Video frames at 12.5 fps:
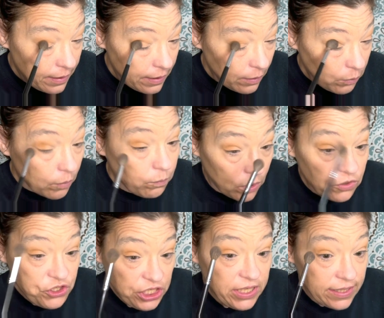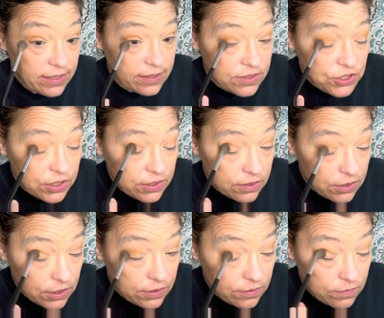Well, well, she is. She's
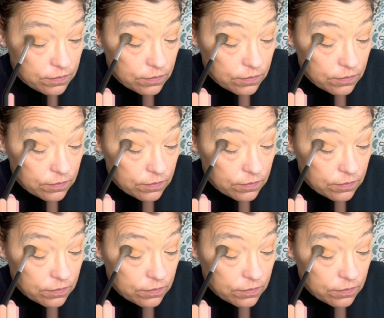she's.